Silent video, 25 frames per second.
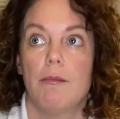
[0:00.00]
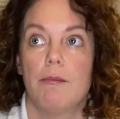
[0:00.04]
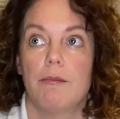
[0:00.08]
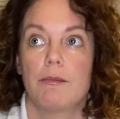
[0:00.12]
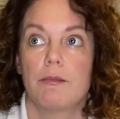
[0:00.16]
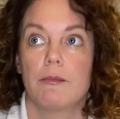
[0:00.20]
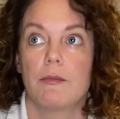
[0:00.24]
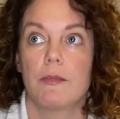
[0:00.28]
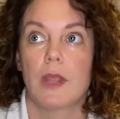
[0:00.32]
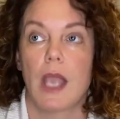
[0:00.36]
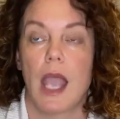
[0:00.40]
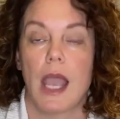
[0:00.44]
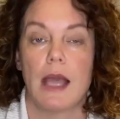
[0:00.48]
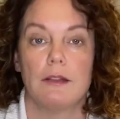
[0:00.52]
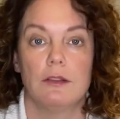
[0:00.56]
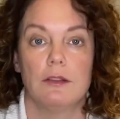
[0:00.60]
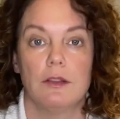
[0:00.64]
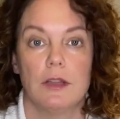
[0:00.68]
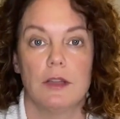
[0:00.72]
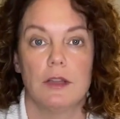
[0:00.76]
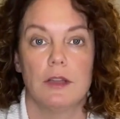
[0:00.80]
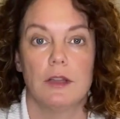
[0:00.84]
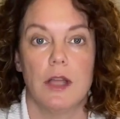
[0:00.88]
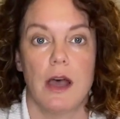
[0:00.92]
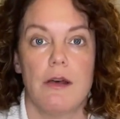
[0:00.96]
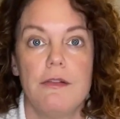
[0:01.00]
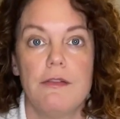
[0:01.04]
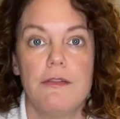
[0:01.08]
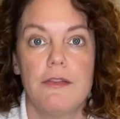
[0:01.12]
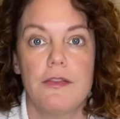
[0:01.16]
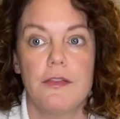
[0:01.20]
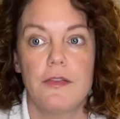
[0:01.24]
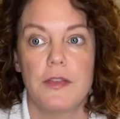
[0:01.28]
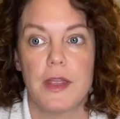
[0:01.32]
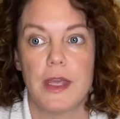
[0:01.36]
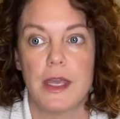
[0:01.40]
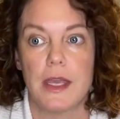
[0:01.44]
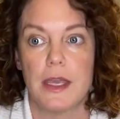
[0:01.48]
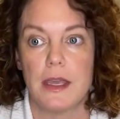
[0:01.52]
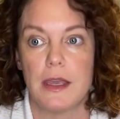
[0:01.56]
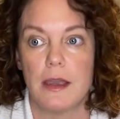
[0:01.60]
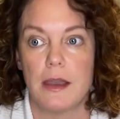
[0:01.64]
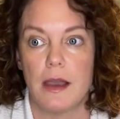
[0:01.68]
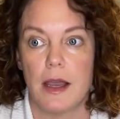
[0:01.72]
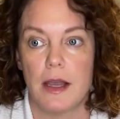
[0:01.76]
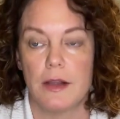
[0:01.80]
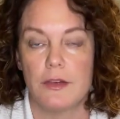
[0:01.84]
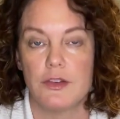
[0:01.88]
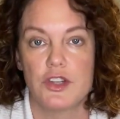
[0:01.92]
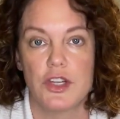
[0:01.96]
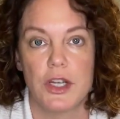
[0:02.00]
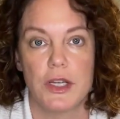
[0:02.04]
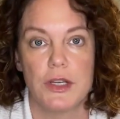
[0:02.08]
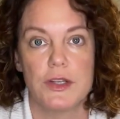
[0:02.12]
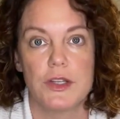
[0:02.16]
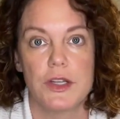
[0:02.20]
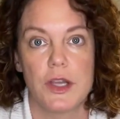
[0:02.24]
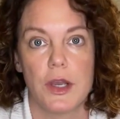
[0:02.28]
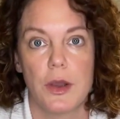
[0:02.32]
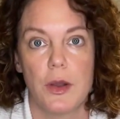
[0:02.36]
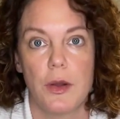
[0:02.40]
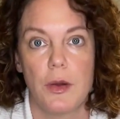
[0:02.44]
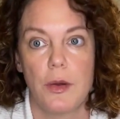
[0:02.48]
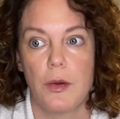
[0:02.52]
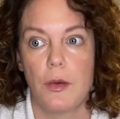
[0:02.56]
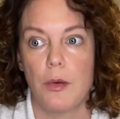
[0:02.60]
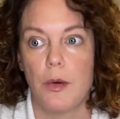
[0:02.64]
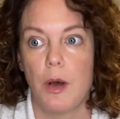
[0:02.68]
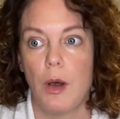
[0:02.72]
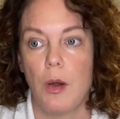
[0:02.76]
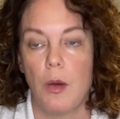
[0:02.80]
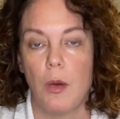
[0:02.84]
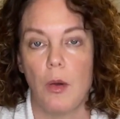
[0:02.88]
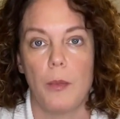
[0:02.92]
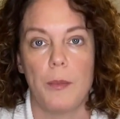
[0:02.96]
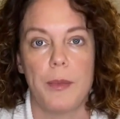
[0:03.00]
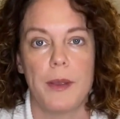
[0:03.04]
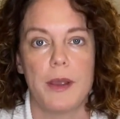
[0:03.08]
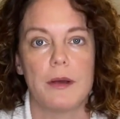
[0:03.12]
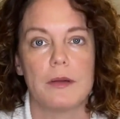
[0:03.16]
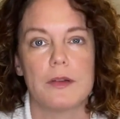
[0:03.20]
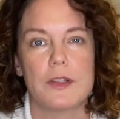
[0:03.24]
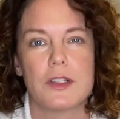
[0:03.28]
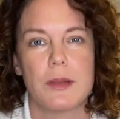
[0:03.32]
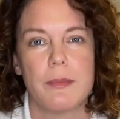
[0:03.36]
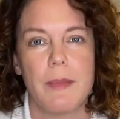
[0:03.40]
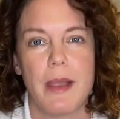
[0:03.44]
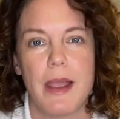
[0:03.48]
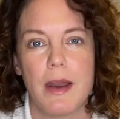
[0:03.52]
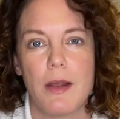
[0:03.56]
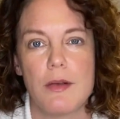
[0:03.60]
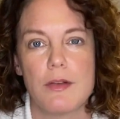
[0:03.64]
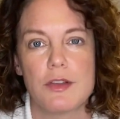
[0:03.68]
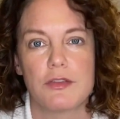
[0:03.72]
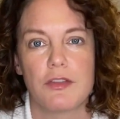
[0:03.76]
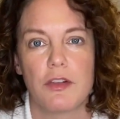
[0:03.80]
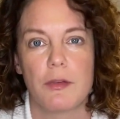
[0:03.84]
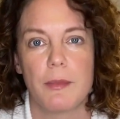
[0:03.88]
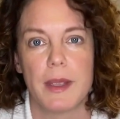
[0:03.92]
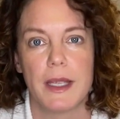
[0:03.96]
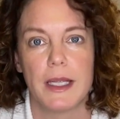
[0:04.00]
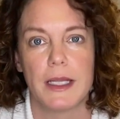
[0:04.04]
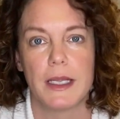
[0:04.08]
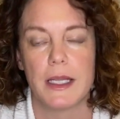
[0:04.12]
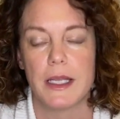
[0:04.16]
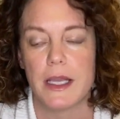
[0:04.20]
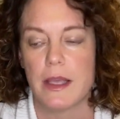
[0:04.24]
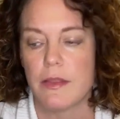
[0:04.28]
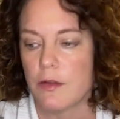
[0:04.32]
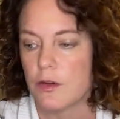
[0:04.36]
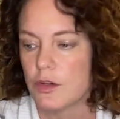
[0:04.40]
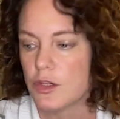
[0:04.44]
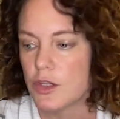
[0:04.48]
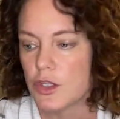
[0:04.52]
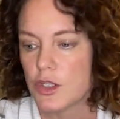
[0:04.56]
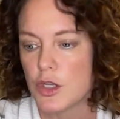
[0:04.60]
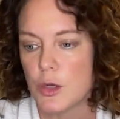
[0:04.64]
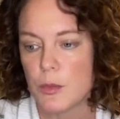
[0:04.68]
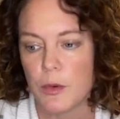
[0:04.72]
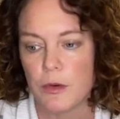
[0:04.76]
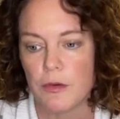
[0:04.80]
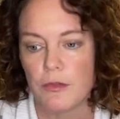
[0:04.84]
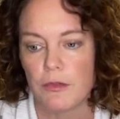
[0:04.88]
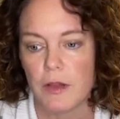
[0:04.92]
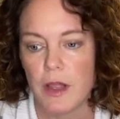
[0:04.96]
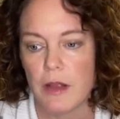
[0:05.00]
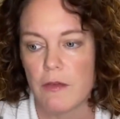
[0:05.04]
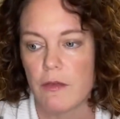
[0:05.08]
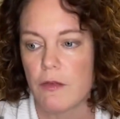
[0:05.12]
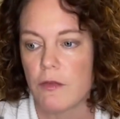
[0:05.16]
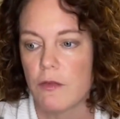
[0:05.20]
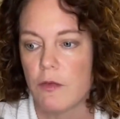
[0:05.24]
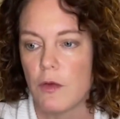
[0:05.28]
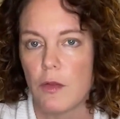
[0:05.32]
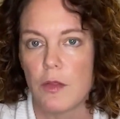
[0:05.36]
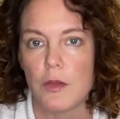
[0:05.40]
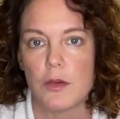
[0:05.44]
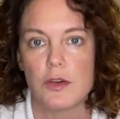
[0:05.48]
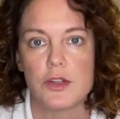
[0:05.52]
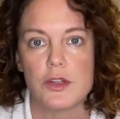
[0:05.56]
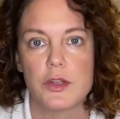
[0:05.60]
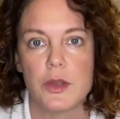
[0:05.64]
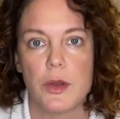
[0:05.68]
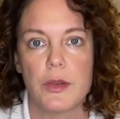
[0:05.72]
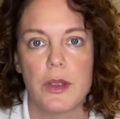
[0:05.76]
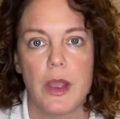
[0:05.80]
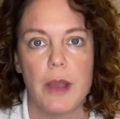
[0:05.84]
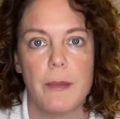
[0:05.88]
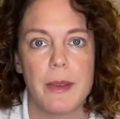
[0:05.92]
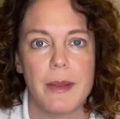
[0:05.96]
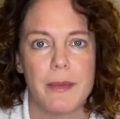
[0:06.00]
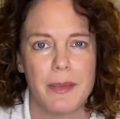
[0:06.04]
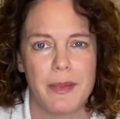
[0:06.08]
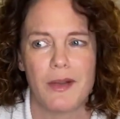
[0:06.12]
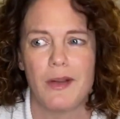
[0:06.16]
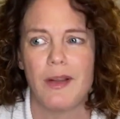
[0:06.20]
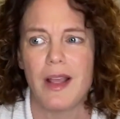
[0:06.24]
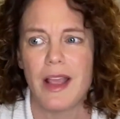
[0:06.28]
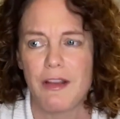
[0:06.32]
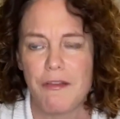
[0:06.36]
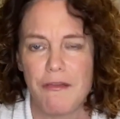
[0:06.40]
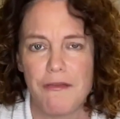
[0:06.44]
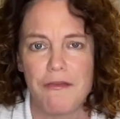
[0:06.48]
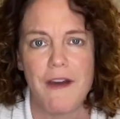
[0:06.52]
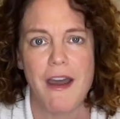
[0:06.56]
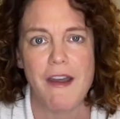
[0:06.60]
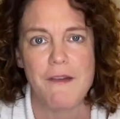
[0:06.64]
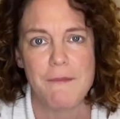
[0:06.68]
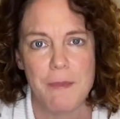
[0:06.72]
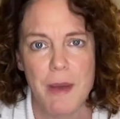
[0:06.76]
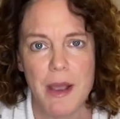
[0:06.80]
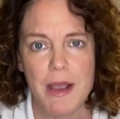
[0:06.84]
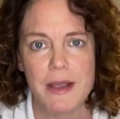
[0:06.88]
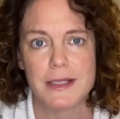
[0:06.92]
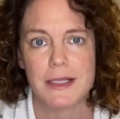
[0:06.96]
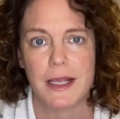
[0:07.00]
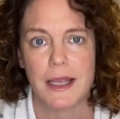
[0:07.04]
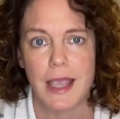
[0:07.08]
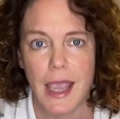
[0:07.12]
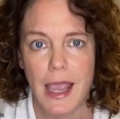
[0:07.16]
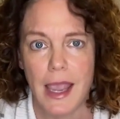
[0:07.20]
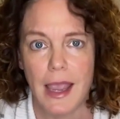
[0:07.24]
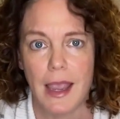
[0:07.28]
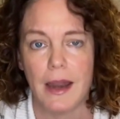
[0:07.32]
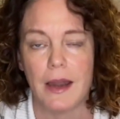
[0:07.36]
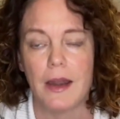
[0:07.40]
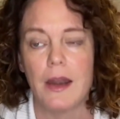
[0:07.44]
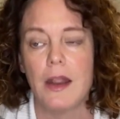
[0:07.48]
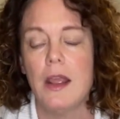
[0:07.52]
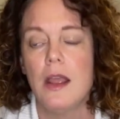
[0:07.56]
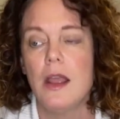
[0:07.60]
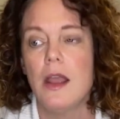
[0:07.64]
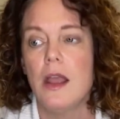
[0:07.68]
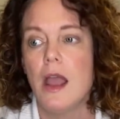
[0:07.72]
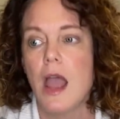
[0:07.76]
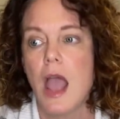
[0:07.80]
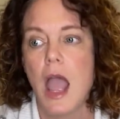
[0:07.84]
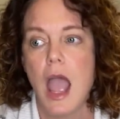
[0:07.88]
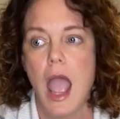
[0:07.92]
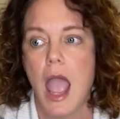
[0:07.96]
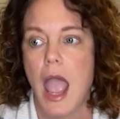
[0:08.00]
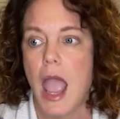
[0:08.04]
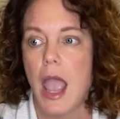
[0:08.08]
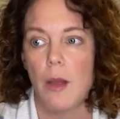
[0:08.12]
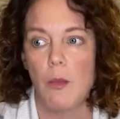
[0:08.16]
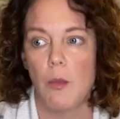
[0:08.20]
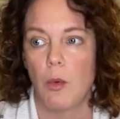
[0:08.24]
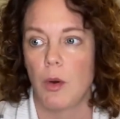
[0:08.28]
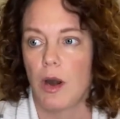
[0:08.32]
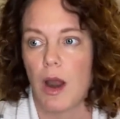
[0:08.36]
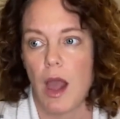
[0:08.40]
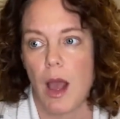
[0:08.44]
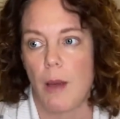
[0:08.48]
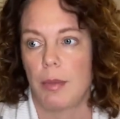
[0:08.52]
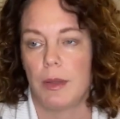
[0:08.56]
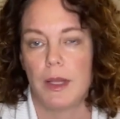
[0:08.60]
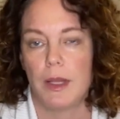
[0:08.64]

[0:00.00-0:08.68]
I love the Cento whole peeled tomatoes from Italy. They're super flavorful. They're so yummy. They're like $5 a can, and we're not playing